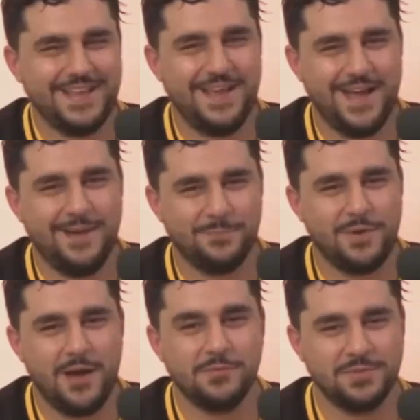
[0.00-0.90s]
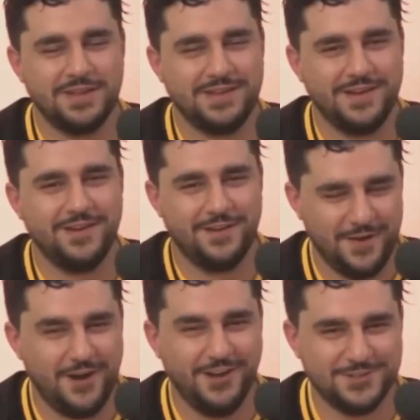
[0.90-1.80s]
say probably
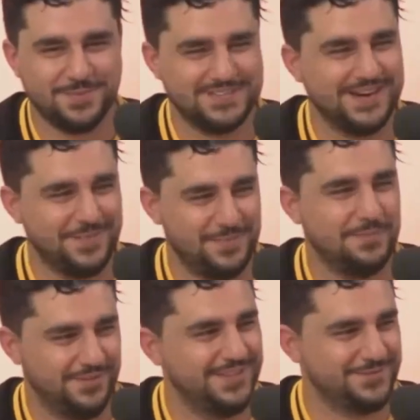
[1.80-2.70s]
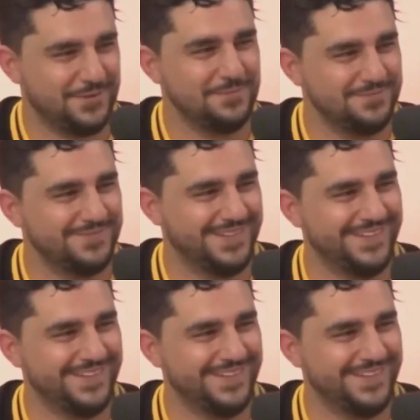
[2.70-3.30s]
100% of the people in this room.